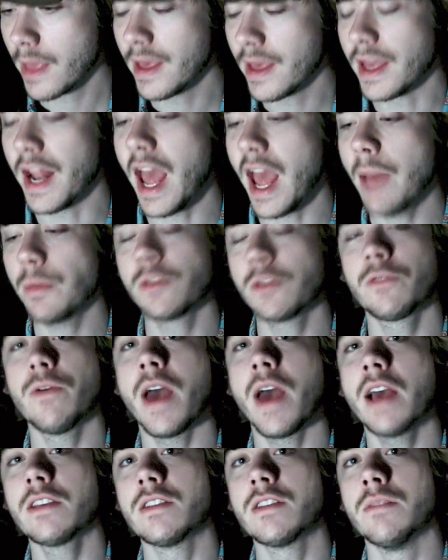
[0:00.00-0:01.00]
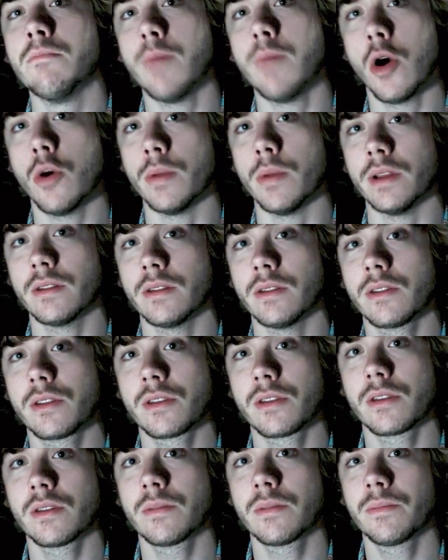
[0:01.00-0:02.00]
It happens fast in
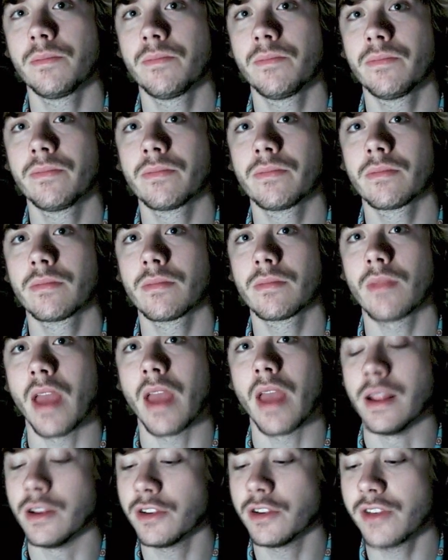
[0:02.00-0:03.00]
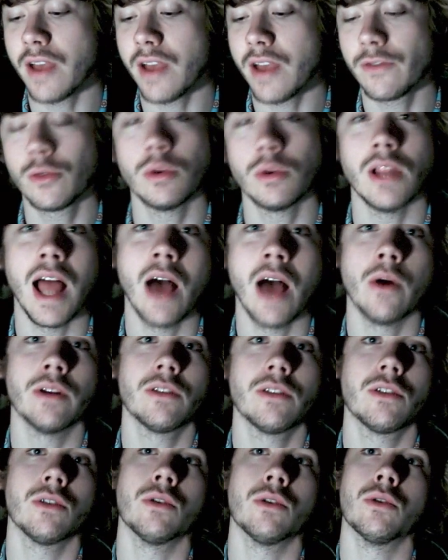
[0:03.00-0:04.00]
moments. And you just have to allow it
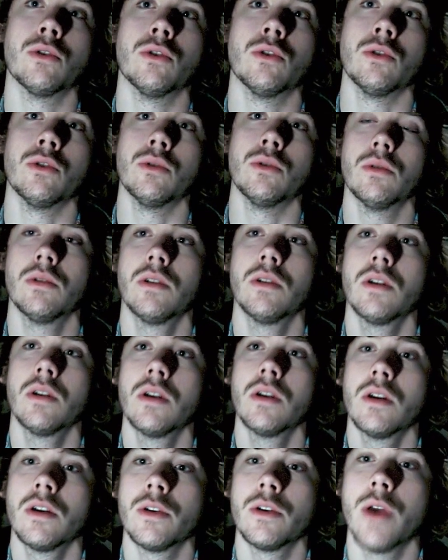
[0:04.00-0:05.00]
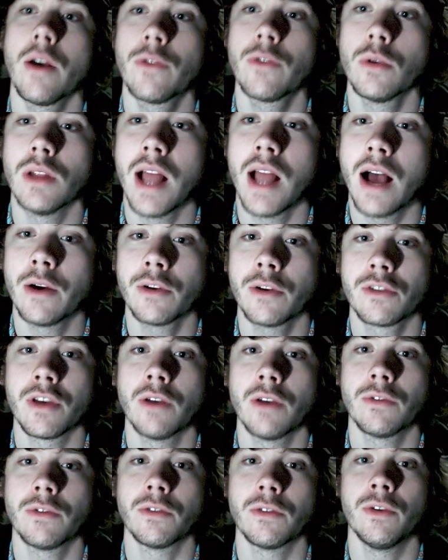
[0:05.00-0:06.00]
to... You have to allow
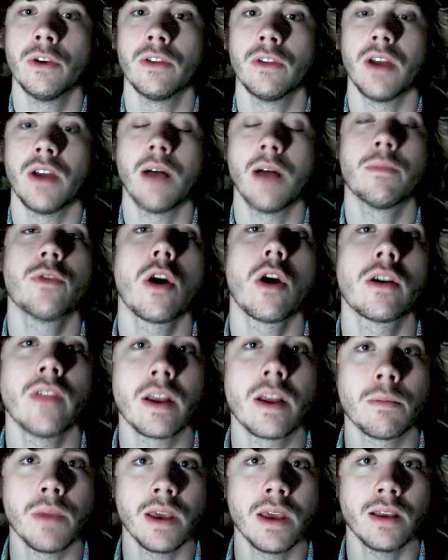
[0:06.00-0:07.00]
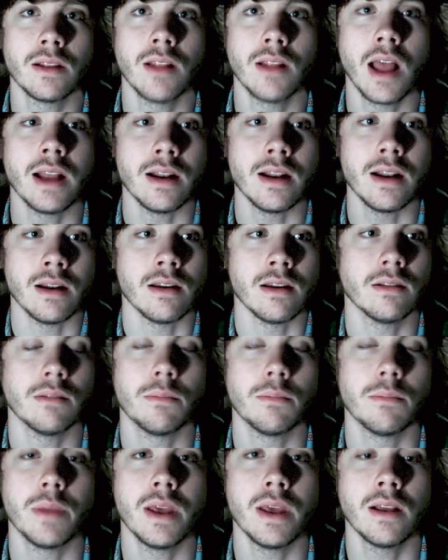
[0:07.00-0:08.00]
yourself to feel... I'm talking like being
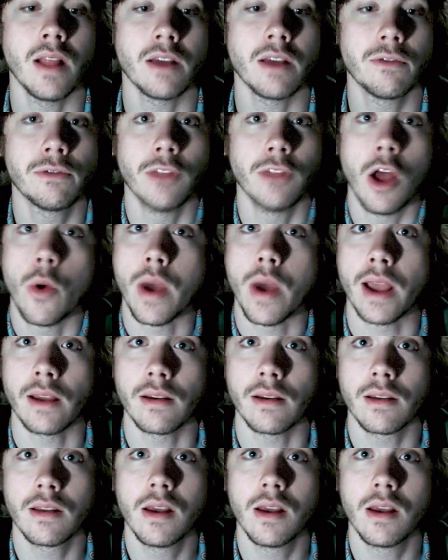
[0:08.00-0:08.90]
enlightened, being like flowing.